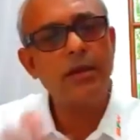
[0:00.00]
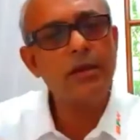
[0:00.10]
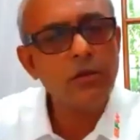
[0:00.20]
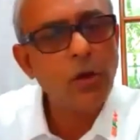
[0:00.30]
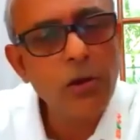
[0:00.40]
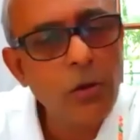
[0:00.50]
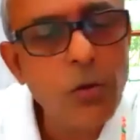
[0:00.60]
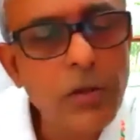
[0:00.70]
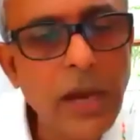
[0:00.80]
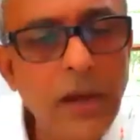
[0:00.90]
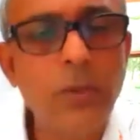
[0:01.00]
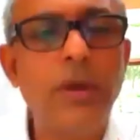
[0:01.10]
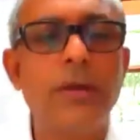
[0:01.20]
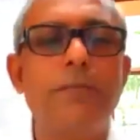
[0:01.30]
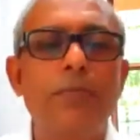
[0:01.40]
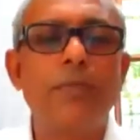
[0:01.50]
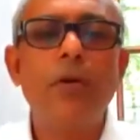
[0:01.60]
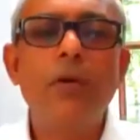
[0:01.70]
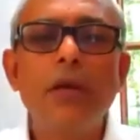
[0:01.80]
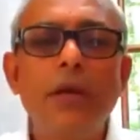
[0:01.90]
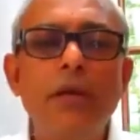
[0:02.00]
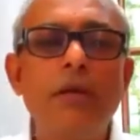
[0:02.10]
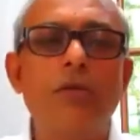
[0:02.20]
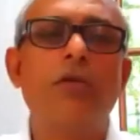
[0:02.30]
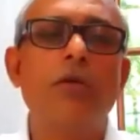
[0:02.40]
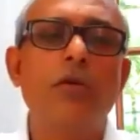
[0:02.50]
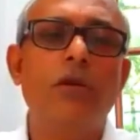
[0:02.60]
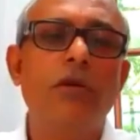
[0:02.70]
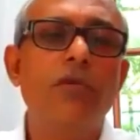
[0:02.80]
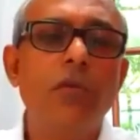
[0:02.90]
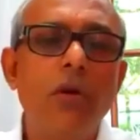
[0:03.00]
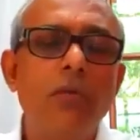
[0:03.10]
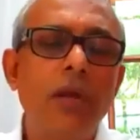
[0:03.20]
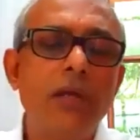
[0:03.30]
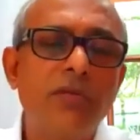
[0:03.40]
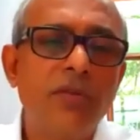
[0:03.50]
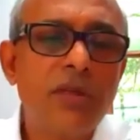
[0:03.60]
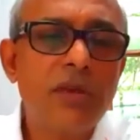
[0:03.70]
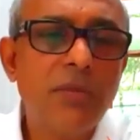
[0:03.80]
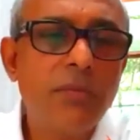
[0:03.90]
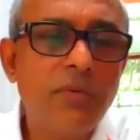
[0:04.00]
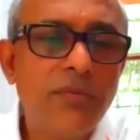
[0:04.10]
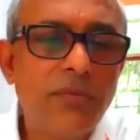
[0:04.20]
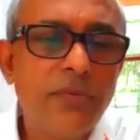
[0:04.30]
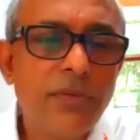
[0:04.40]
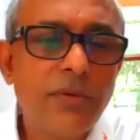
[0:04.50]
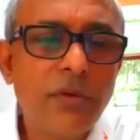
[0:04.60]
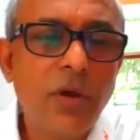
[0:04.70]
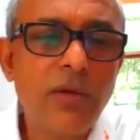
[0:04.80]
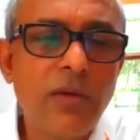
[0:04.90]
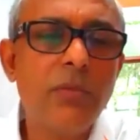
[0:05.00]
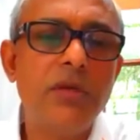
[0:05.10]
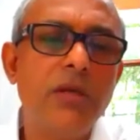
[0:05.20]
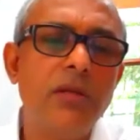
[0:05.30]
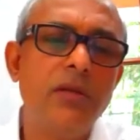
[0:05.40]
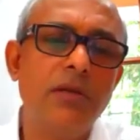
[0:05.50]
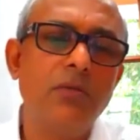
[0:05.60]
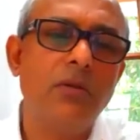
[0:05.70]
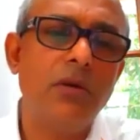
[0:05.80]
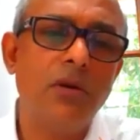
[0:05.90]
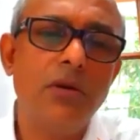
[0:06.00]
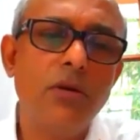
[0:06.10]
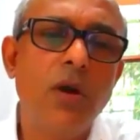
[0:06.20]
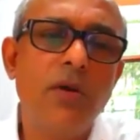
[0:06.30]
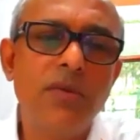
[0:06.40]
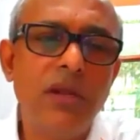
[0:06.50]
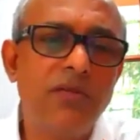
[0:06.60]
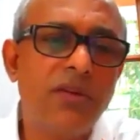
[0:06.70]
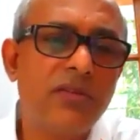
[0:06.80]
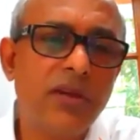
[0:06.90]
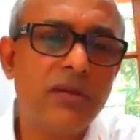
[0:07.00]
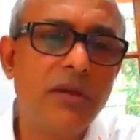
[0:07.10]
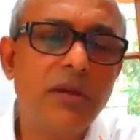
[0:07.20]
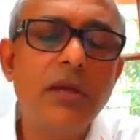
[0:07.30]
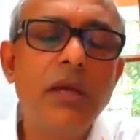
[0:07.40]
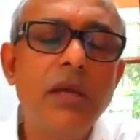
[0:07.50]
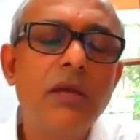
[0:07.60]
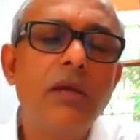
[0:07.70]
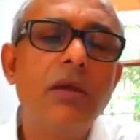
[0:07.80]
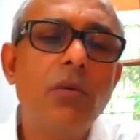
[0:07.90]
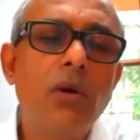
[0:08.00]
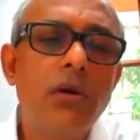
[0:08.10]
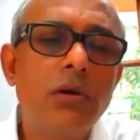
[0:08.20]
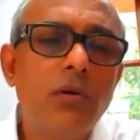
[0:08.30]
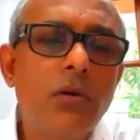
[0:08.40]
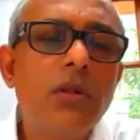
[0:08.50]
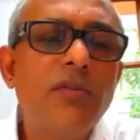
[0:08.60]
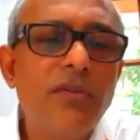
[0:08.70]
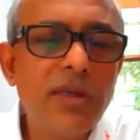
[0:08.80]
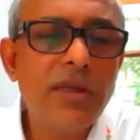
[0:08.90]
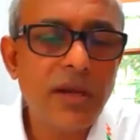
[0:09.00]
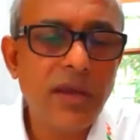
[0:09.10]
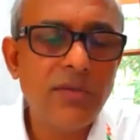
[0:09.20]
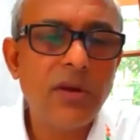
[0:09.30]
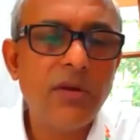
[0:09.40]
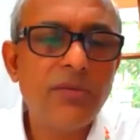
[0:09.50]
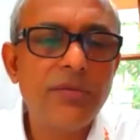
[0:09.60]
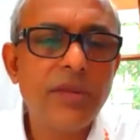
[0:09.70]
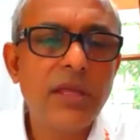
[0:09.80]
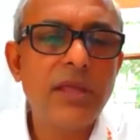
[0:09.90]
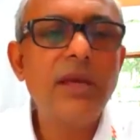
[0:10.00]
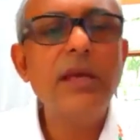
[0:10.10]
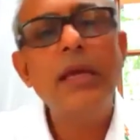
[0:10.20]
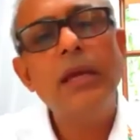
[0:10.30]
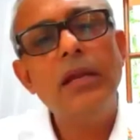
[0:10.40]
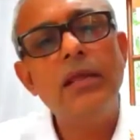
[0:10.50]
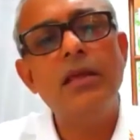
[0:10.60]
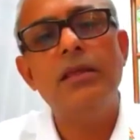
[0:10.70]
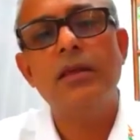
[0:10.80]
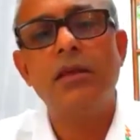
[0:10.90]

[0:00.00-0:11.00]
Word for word: Let's not go that way. Okay, so if you want to make the first step of, you have a machine, you want, you have an infrastructure, you want to go to the first level of this thing, it is easy.